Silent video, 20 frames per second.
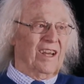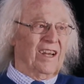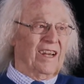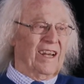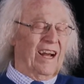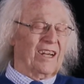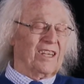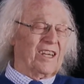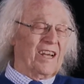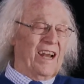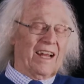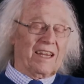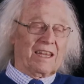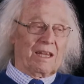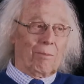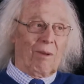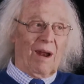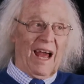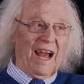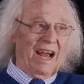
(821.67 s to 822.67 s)
Now, it's not
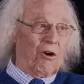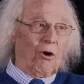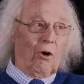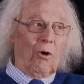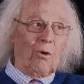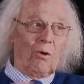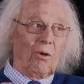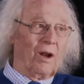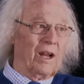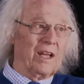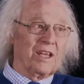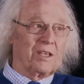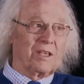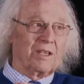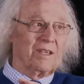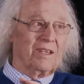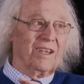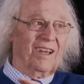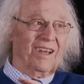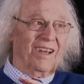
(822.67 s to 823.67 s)
the black hole
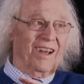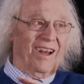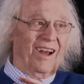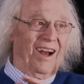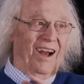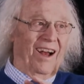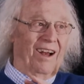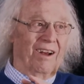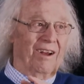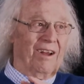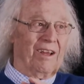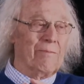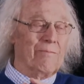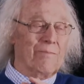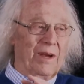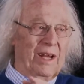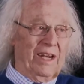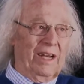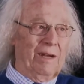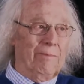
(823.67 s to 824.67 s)
it's
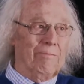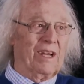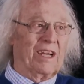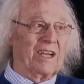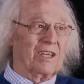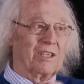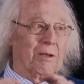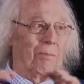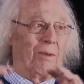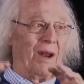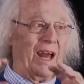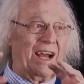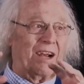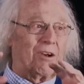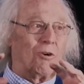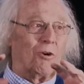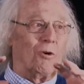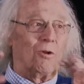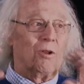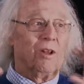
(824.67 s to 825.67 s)
emitting, because a black
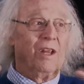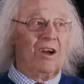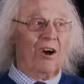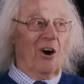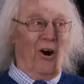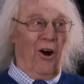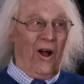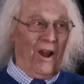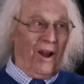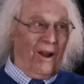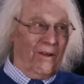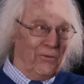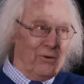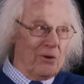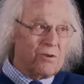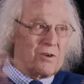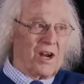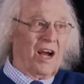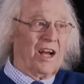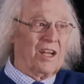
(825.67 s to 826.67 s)
hole, all the
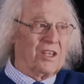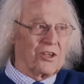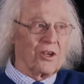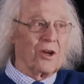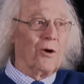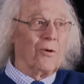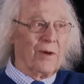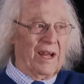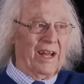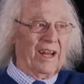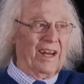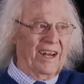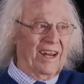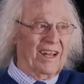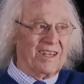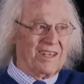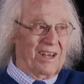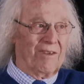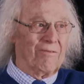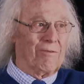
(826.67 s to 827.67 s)
photons go in,
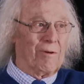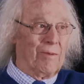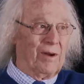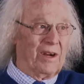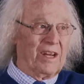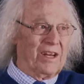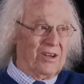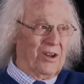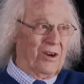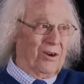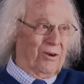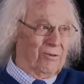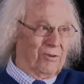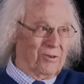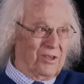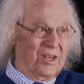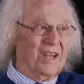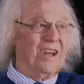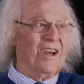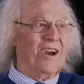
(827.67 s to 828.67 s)
as everybody
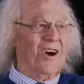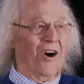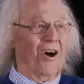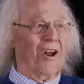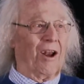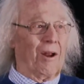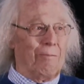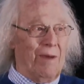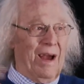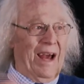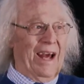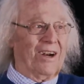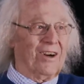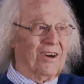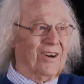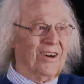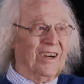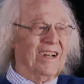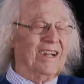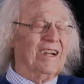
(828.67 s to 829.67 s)
knows. All the
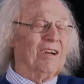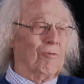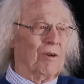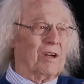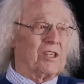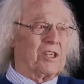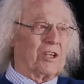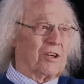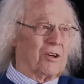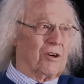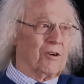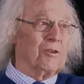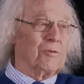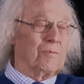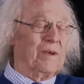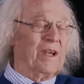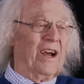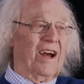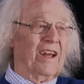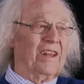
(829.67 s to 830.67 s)
matter, once it goes
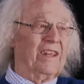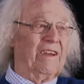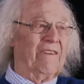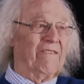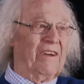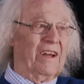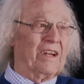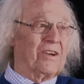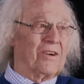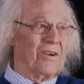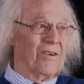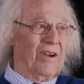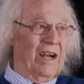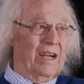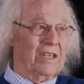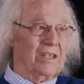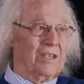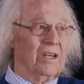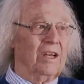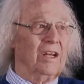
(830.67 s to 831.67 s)
beyond the event
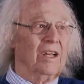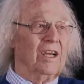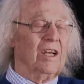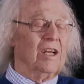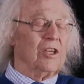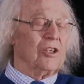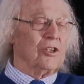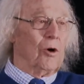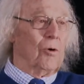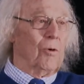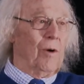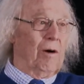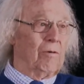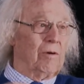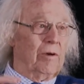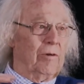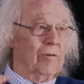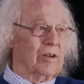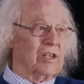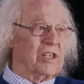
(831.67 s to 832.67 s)
horizon. So what
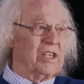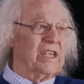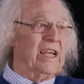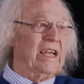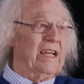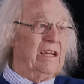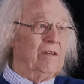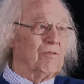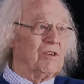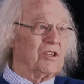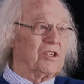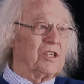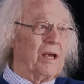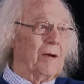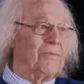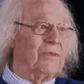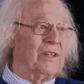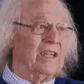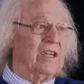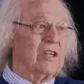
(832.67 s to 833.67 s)
we were seeing was
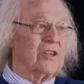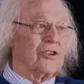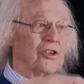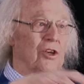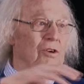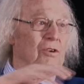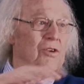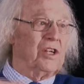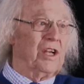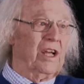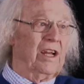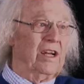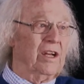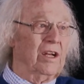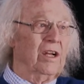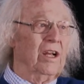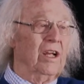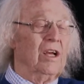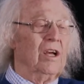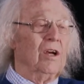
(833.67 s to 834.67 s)
something
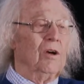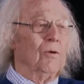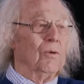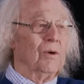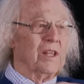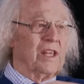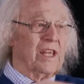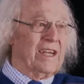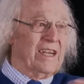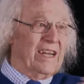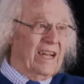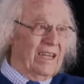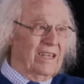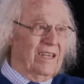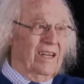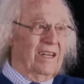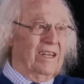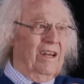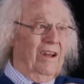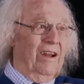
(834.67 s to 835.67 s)
associated with
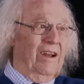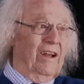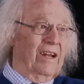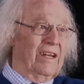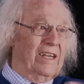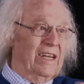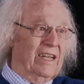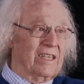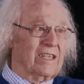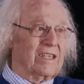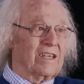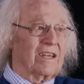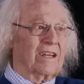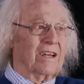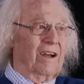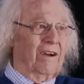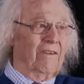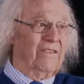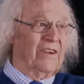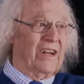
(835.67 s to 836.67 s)
a disk
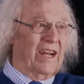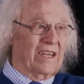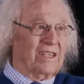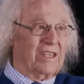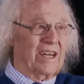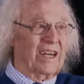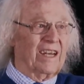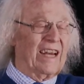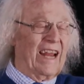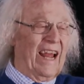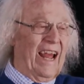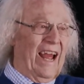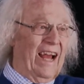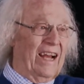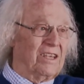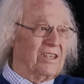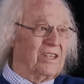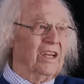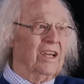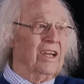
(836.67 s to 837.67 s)
of dust and
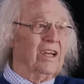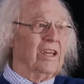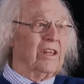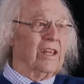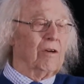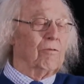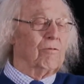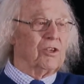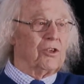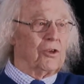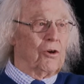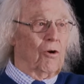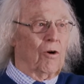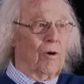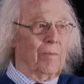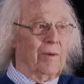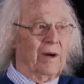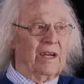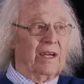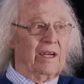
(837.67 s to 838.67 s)
gas that was
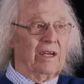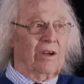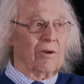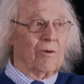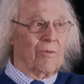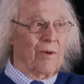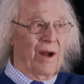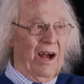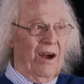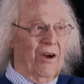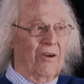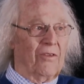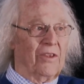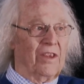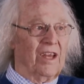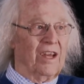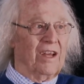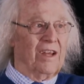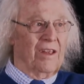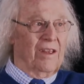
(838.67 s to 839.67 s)
orbiting around
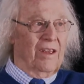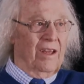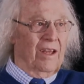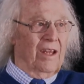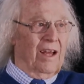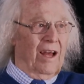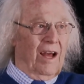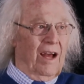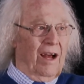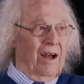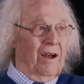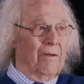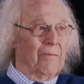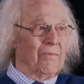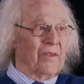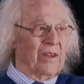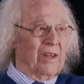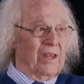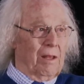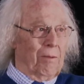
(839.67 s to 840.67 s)

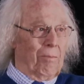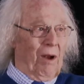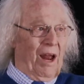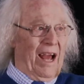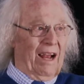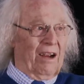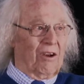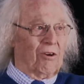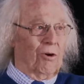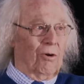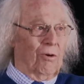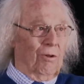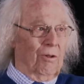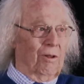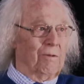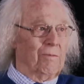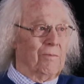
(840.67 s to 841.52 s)
the black hole.